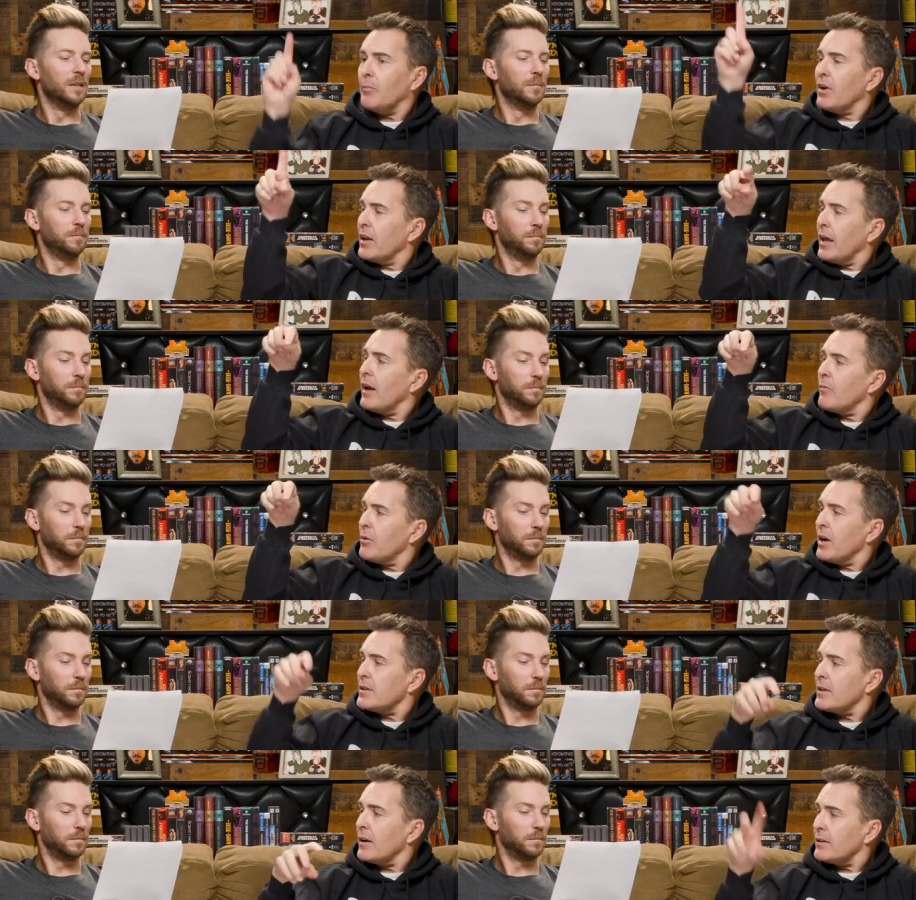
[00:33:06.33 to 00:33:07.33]
Speaker 1: They have a
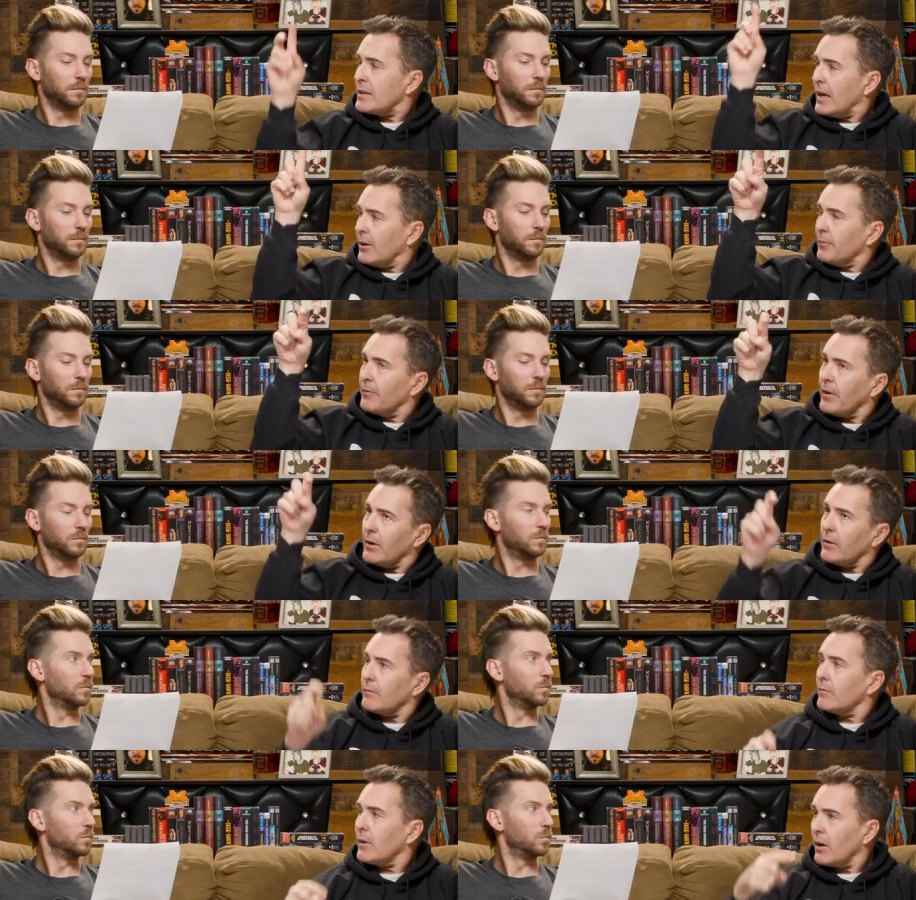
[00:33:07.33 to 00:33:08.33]
prehensile tail. They'll